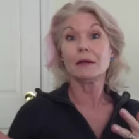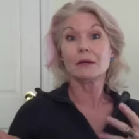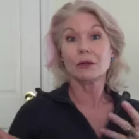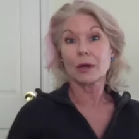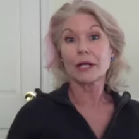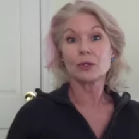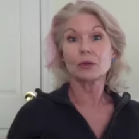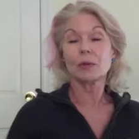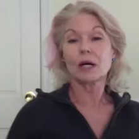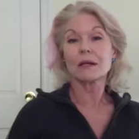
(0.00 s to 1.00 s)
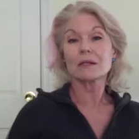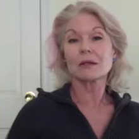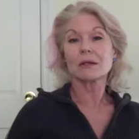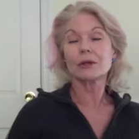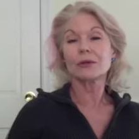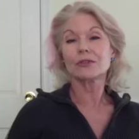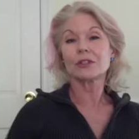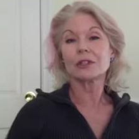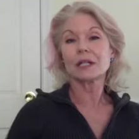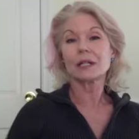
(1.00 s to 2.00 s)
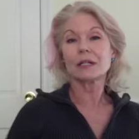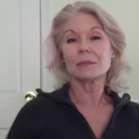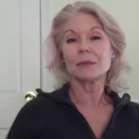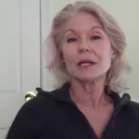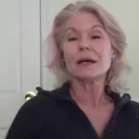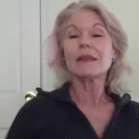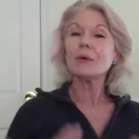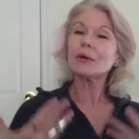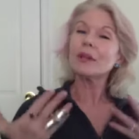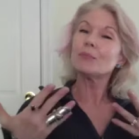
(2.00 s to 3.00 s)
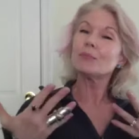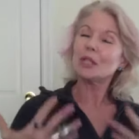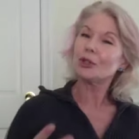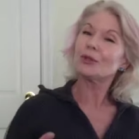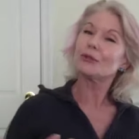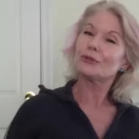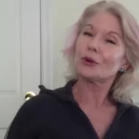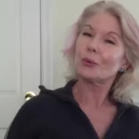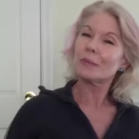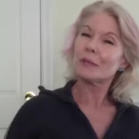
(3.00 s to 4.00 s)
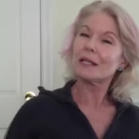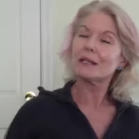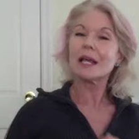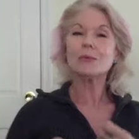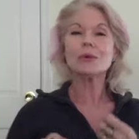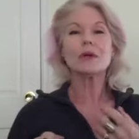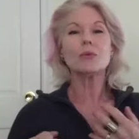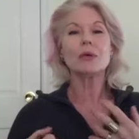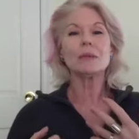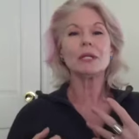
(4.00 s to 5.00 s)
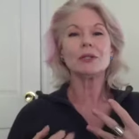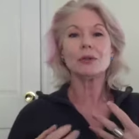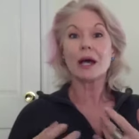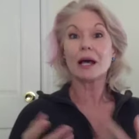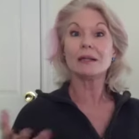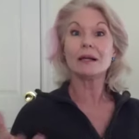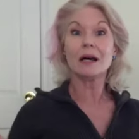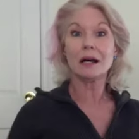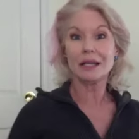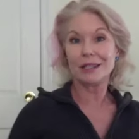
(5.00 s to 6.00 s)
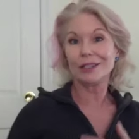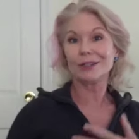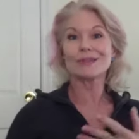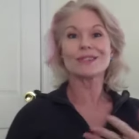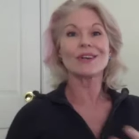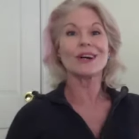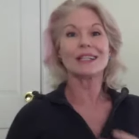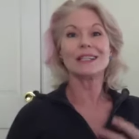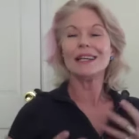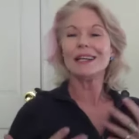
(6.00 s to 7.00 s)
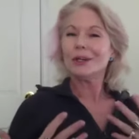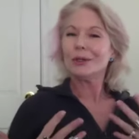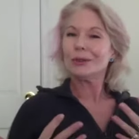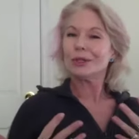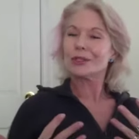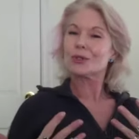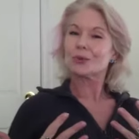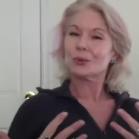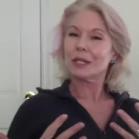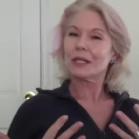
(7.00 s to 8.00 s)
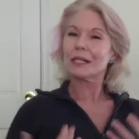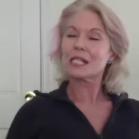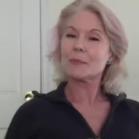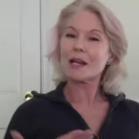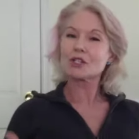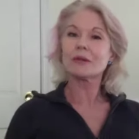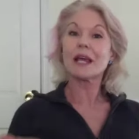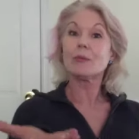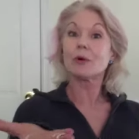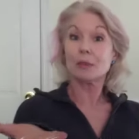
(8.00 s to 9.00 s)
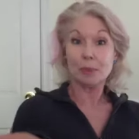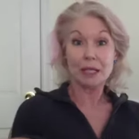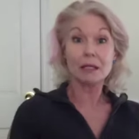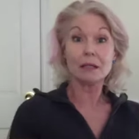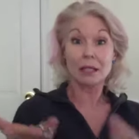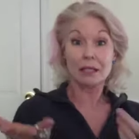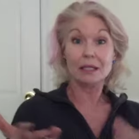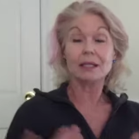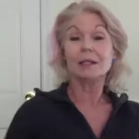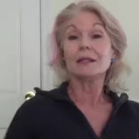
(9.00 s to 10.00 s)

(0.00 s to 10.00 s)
gray toolbox all over they were the beautiful women. They were the women who had the high heels on and who looked really special. They were appealing